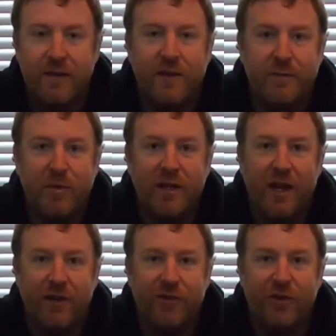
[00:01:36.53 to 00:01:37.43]
This big
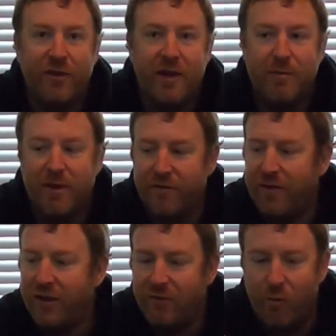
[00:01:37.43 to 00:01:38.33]
guy showed up and I
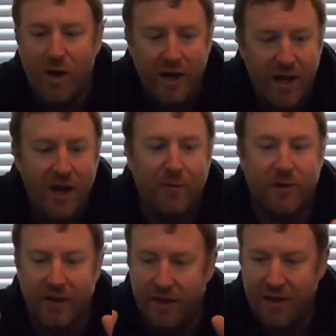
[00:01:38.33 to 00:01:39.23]
figured, why not? We're
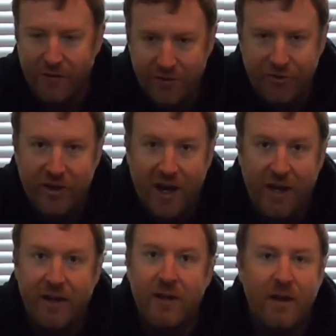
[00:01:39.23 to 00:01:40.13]
gonna give it a
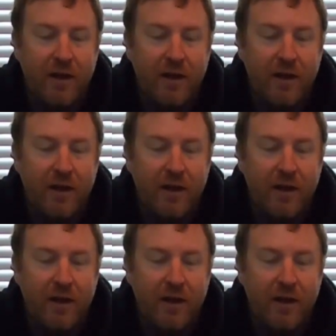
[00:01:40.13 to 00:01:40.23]
shot.